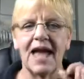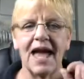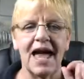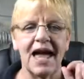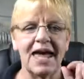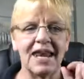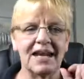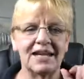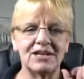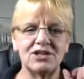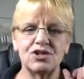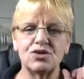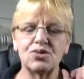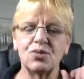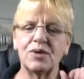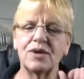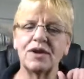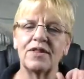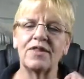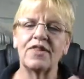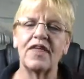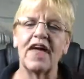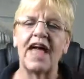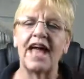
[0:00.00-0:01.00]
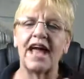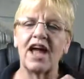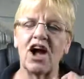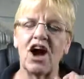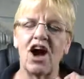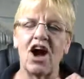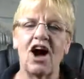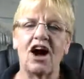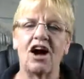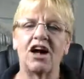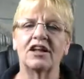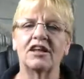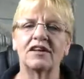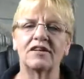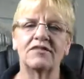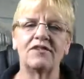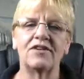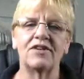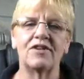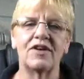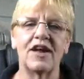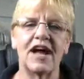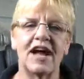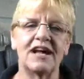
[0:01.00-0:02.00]
And I just want to thank all of
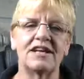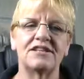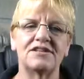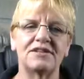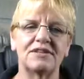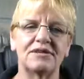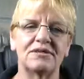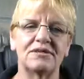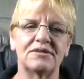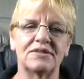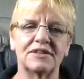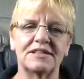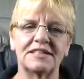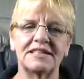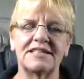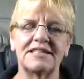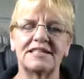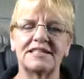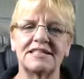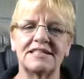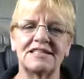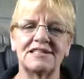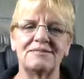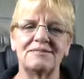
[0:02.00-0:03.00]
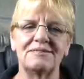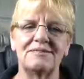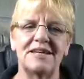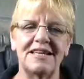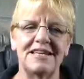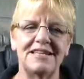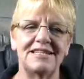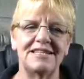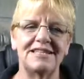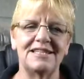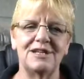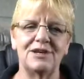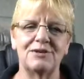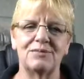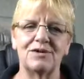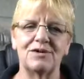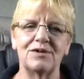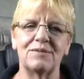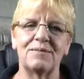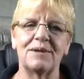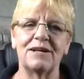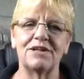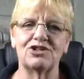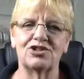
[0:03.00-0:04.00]
you guys who have listened to me deal with
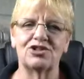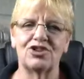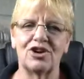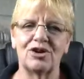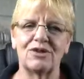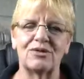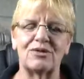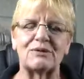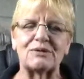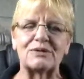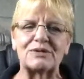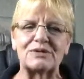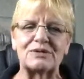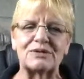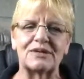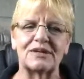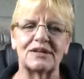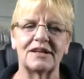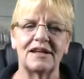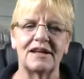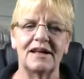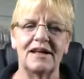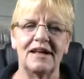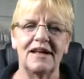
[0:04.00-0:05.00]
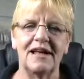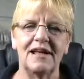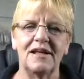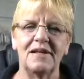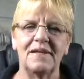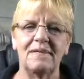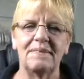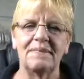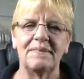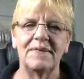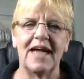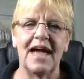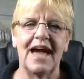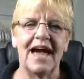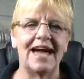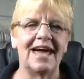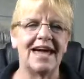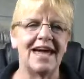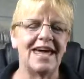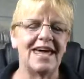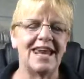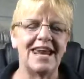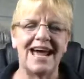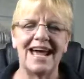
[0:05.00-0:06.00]
my struggles.
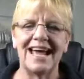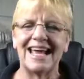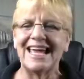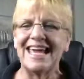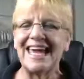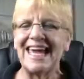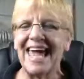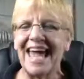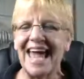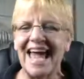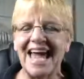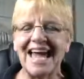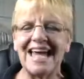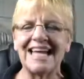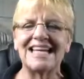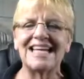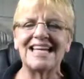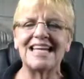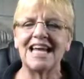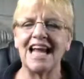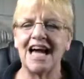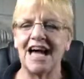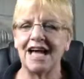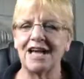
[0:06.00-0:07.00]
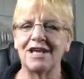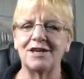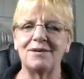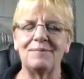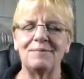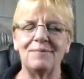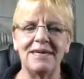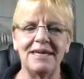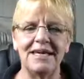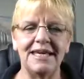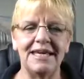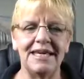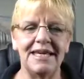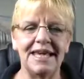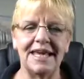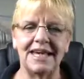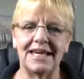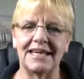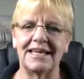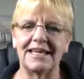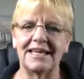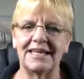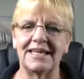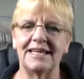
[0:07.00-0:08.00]
And I cannot
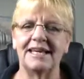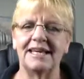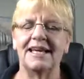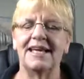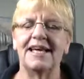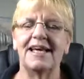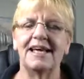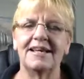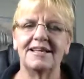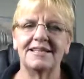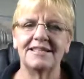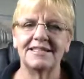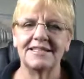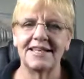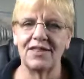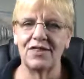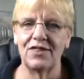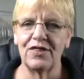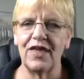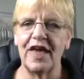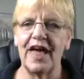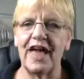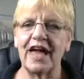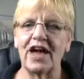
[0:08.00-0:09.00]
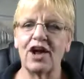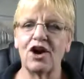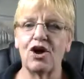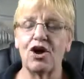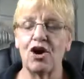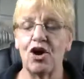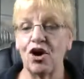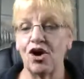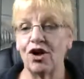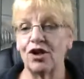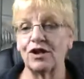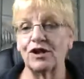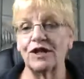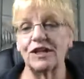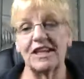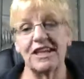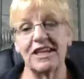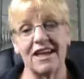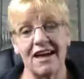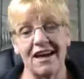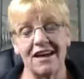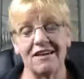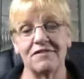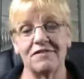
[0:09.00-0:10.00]
begin to thank Carl
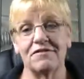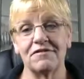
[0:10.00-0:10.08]
enough